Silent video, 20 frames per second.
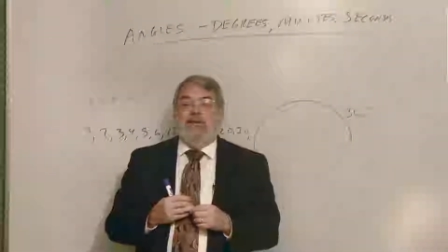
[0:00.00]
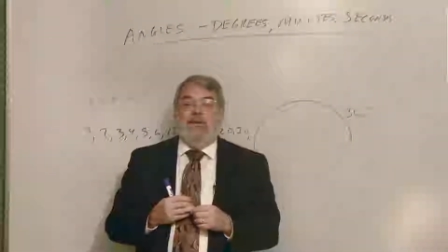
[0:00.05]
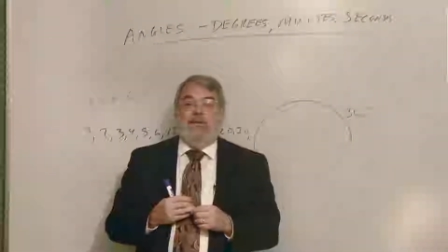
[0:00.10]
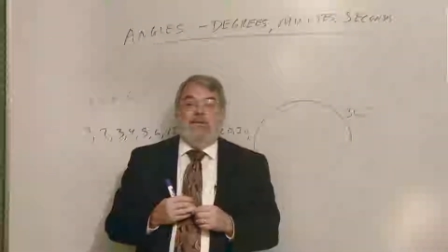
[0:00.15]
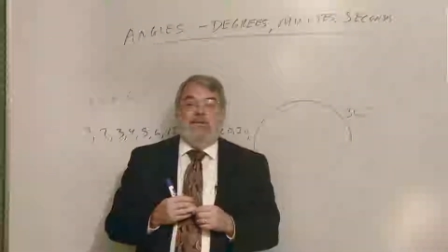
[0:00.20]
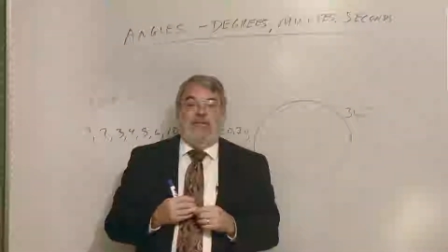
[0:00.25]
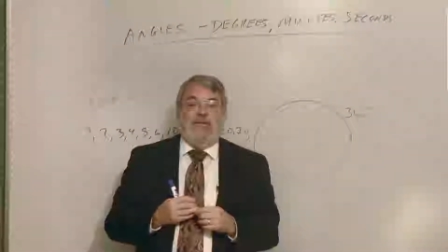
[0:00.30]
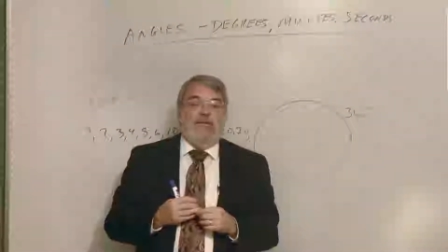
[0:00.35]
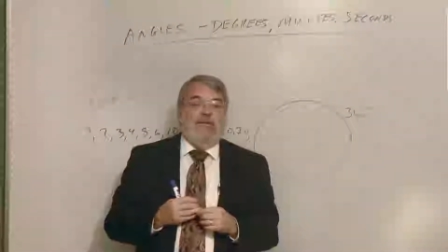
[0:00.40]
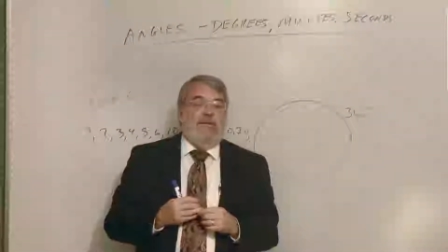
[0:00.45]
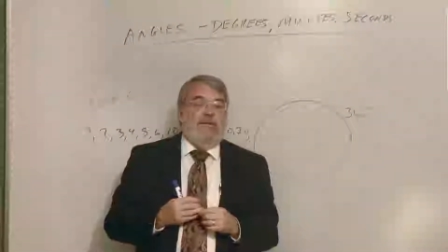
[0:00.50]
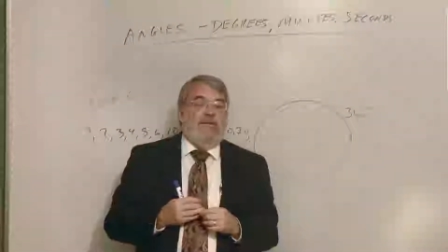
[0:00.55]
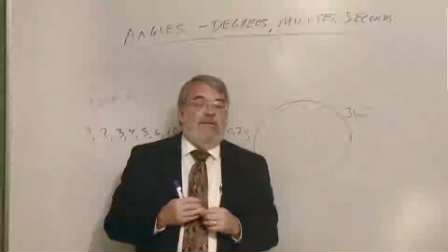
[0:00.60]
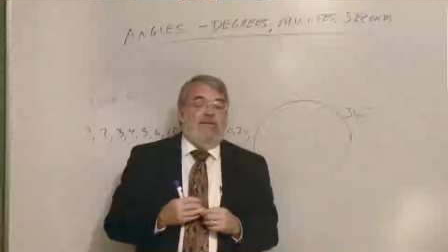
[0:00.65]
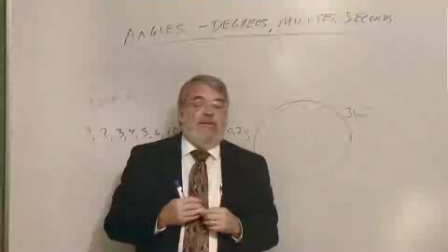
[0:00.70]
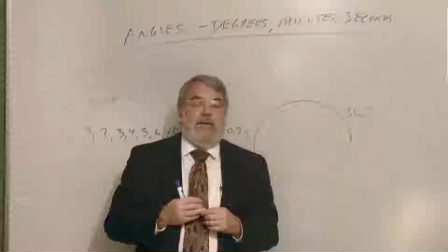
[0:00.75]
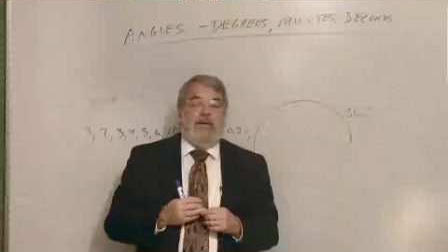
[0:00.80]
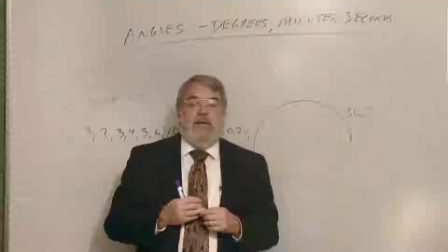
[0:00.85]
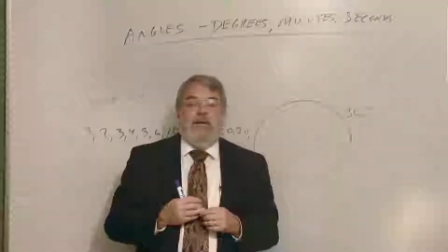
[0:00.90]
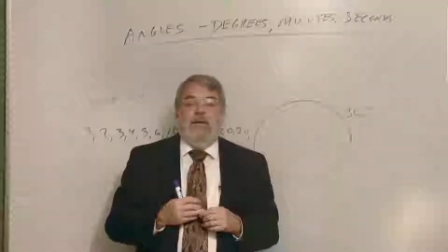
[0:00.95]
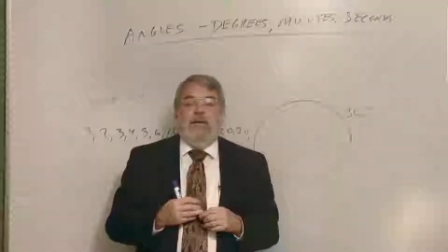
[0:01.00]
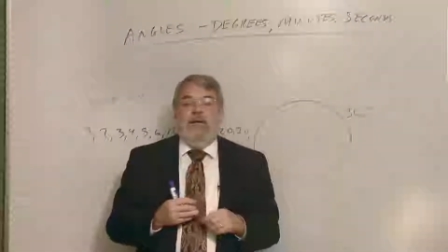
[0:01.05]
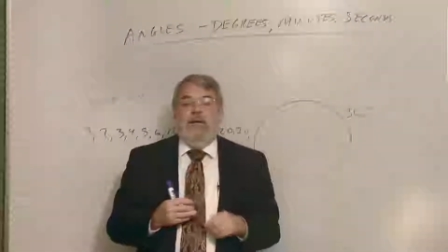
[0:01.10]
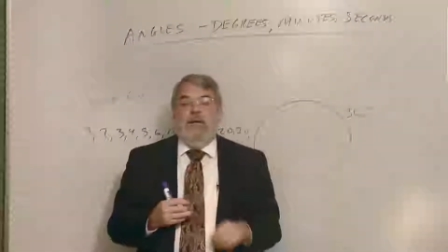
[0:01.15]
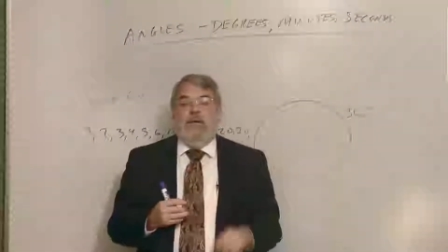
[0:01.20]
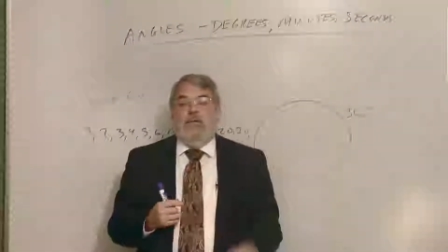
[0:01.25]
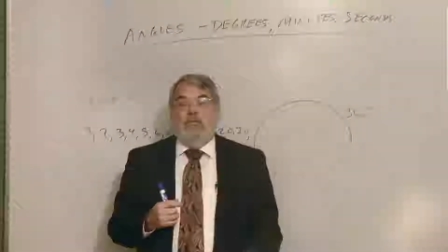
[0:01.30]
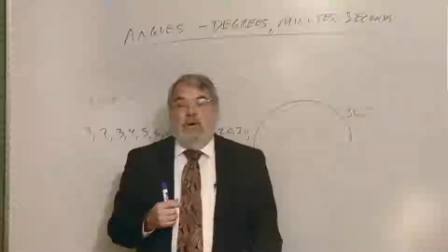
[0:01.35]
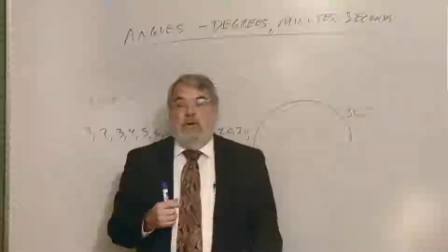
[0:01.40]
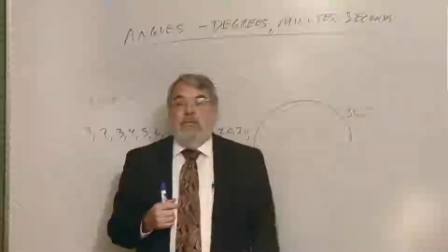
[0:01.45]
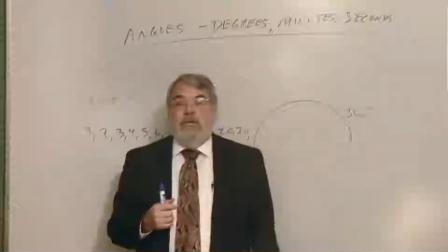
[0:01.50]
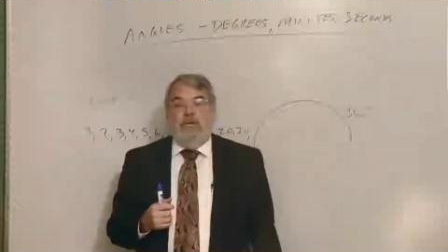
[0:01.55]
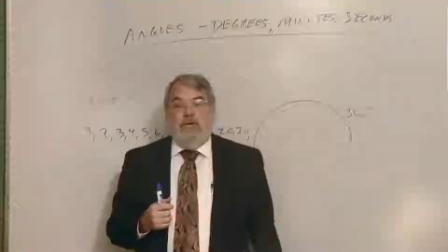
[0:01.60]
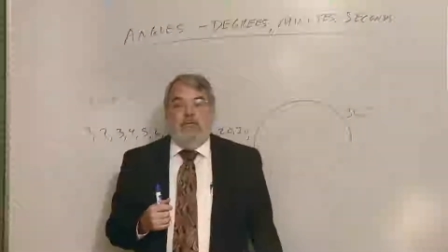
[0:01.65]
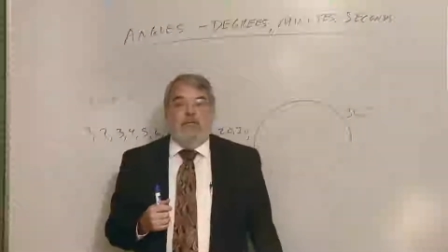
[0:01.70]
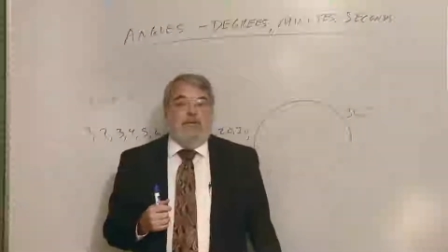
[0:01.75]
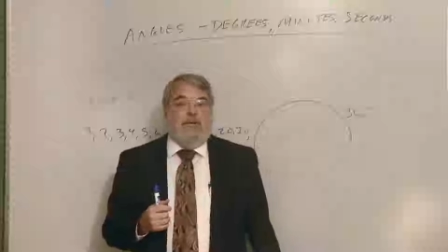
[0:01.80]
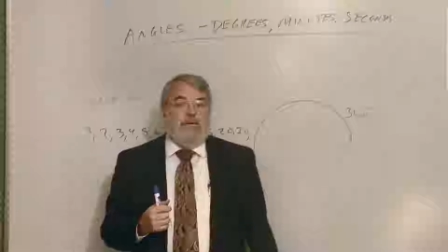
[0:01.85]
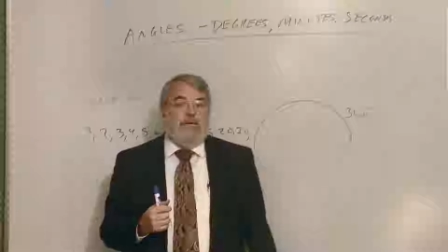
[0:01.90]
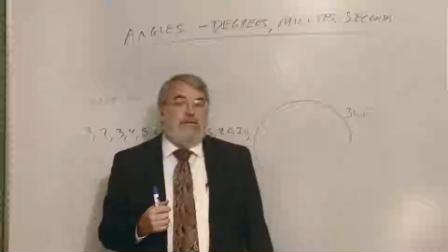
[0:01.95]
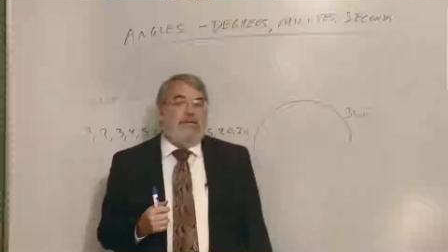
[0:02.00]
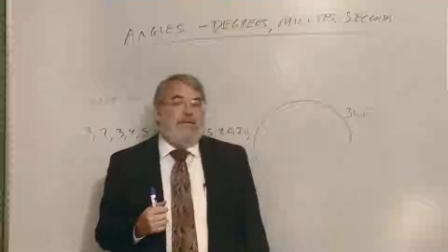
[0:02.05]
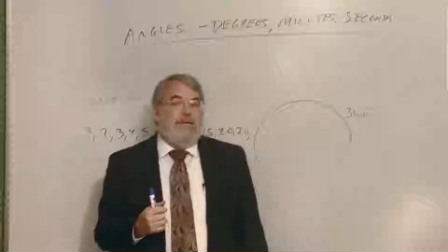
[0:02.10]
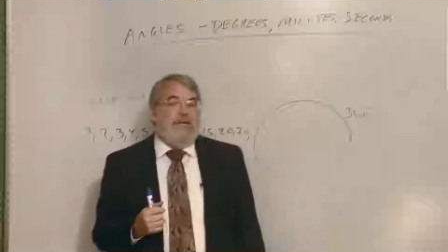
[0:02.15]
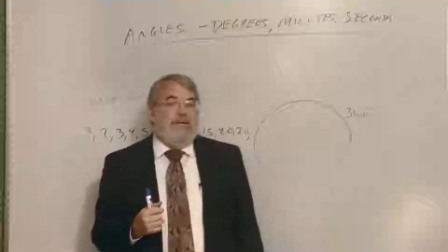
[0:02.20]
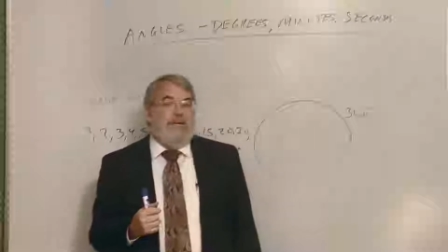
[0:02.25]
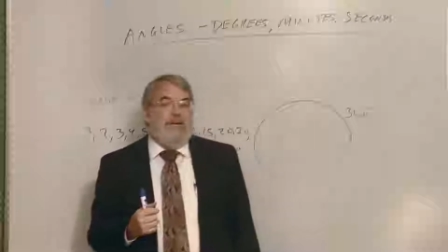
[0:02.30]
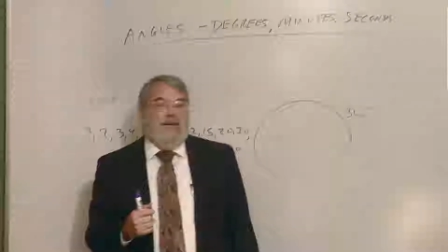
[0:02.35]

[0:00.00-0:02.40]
They were still using Roman numerals.